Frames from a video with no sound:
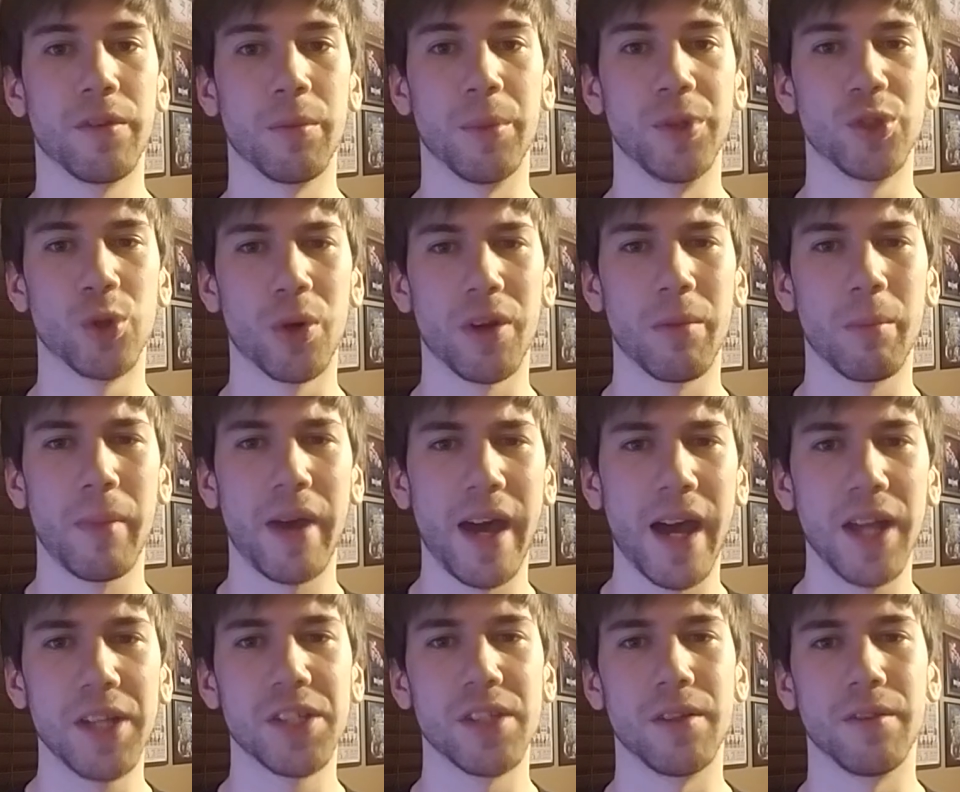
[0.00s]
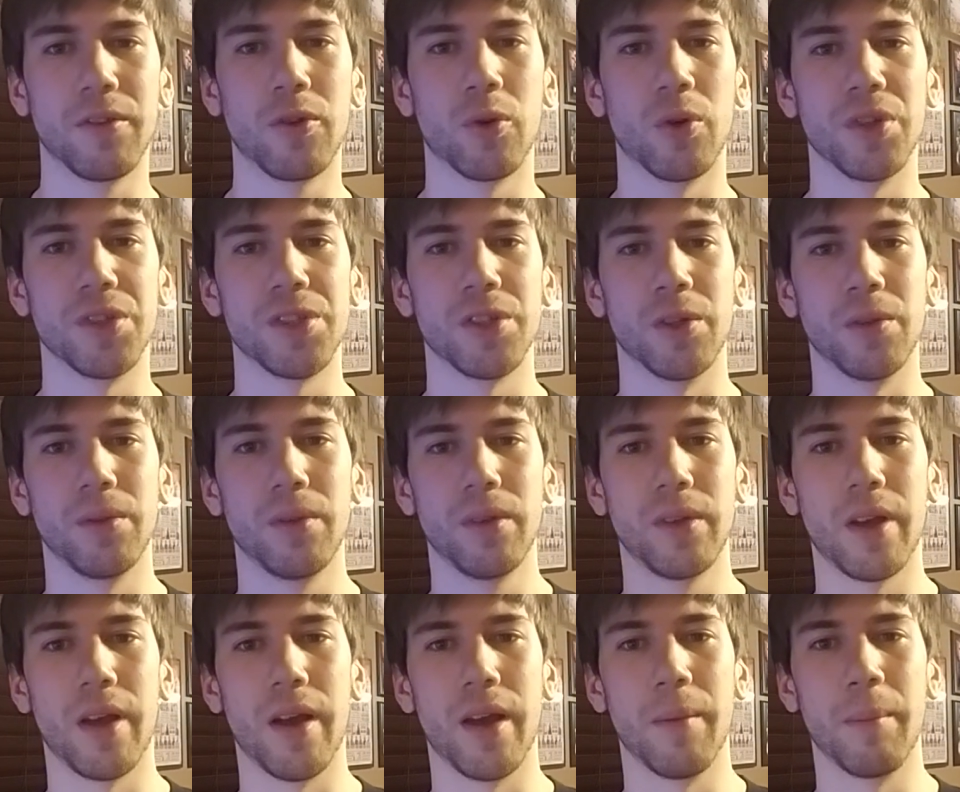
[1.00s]
for the majority of the match, and, of course, you
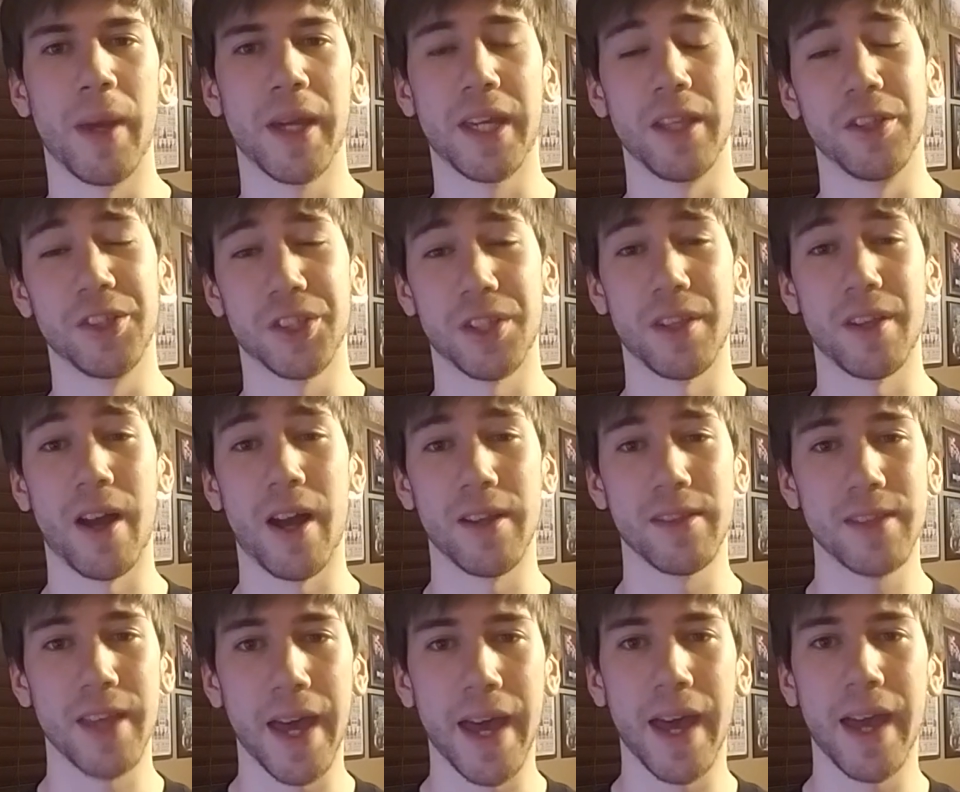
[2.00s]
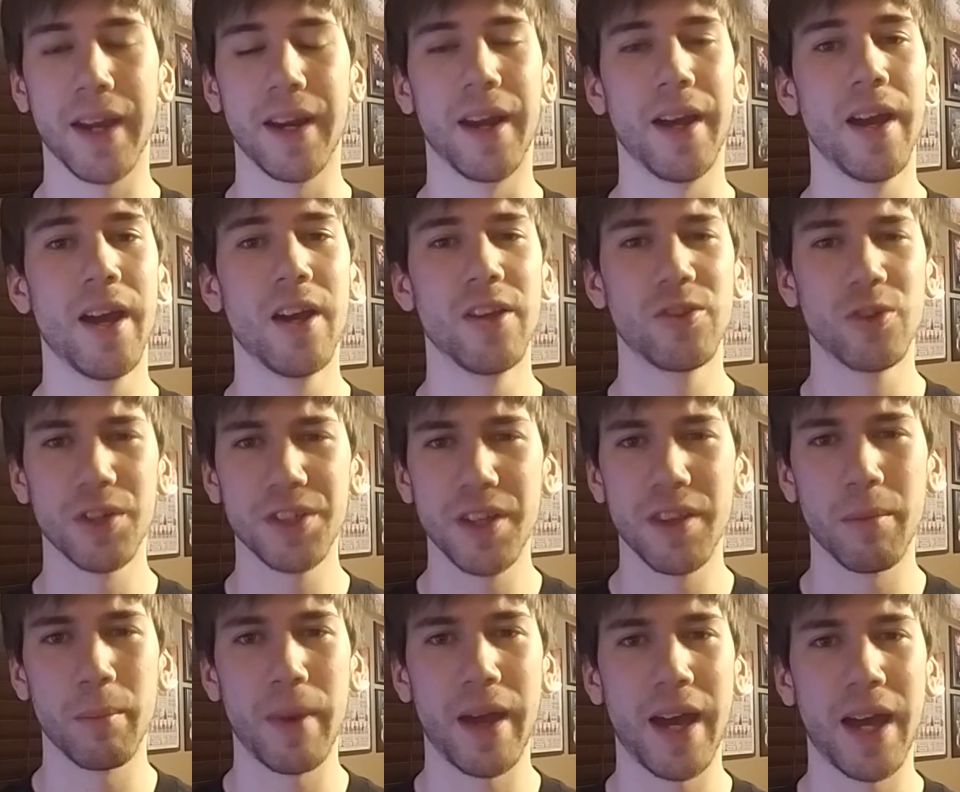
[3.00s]
know, Becky Lynch with a hot tag towards the
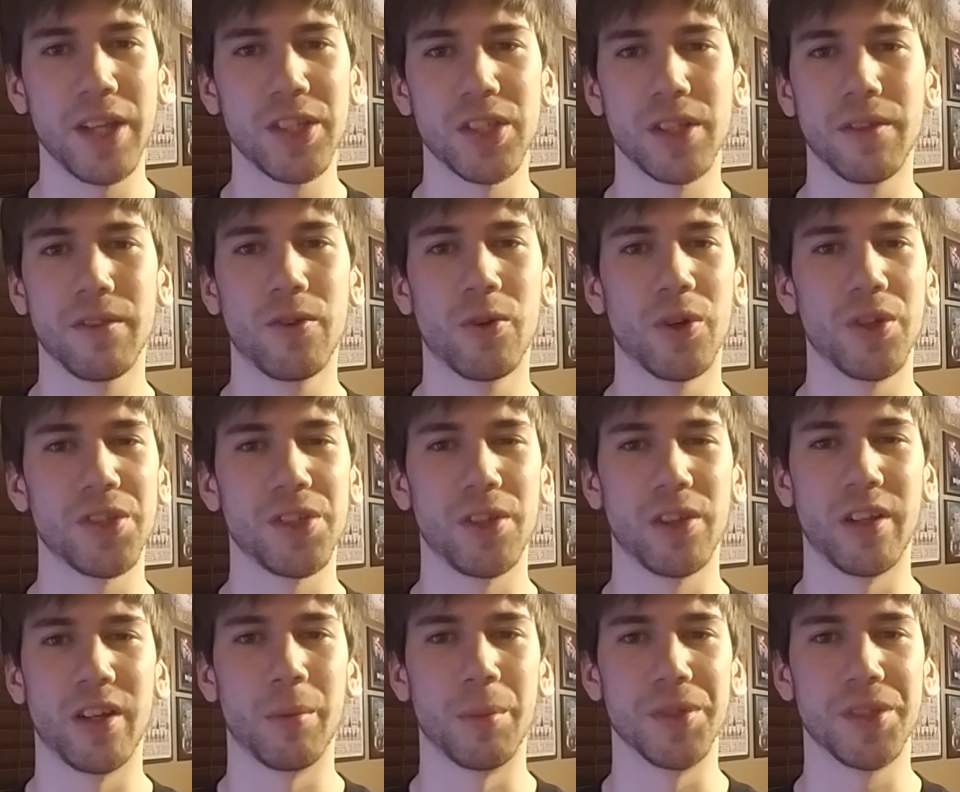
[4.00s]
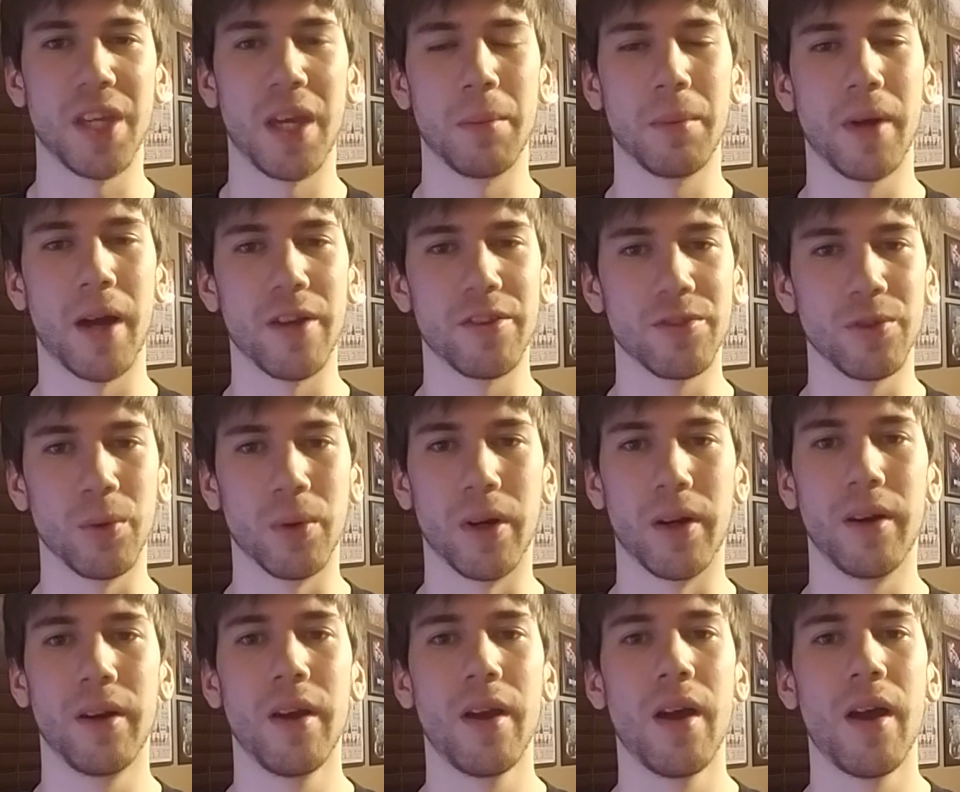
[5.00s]
end of the match, and, of course, you know, the numbers game got to
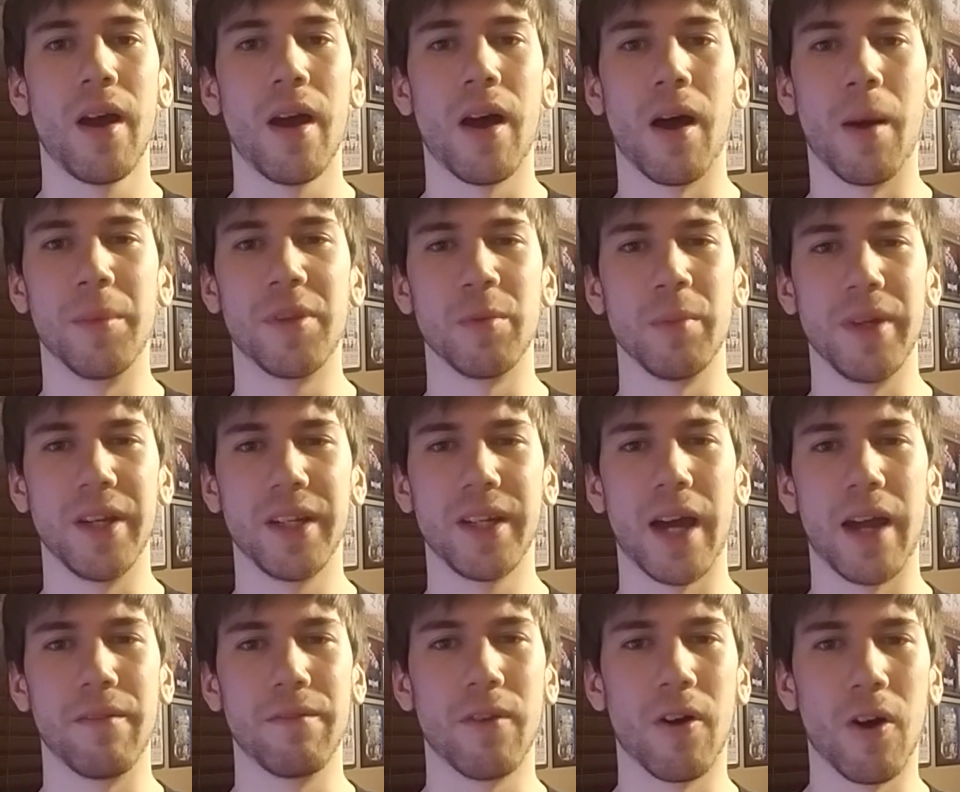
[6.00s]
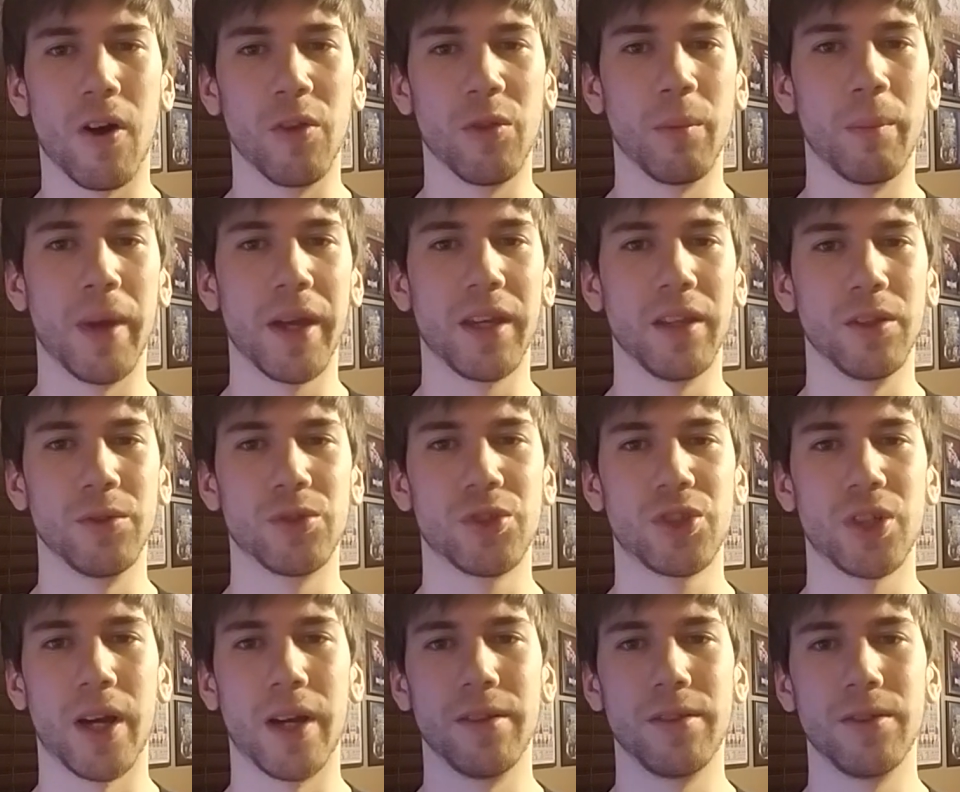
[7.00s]
her. Tamina got involved, and Becky Lynch
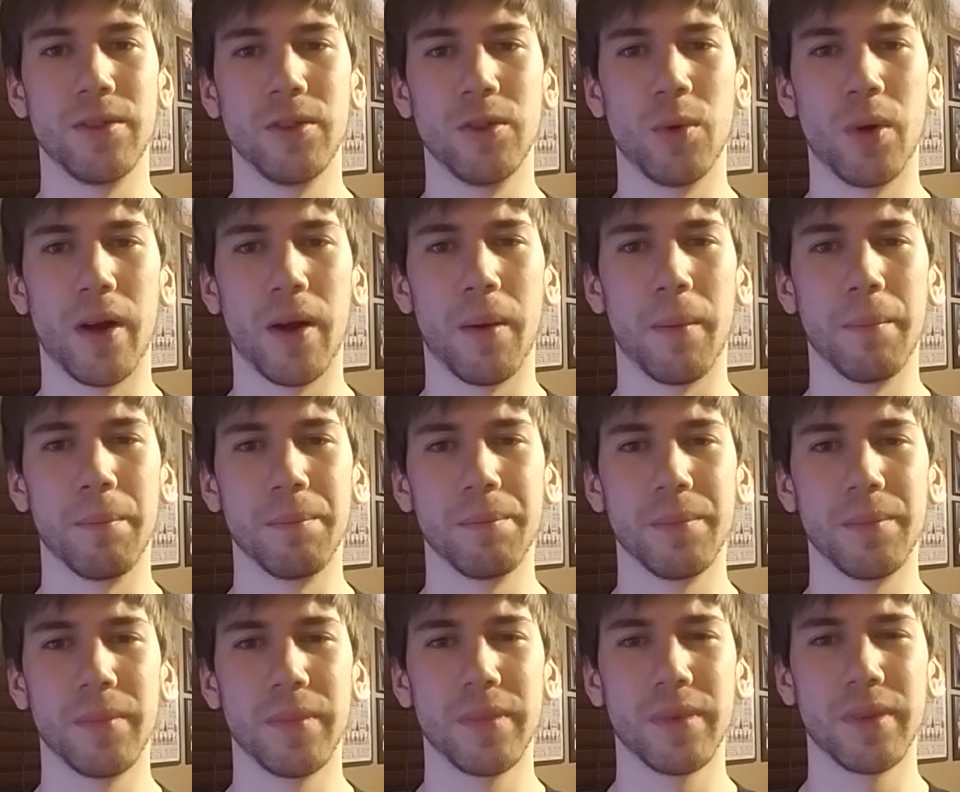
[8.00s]
trying to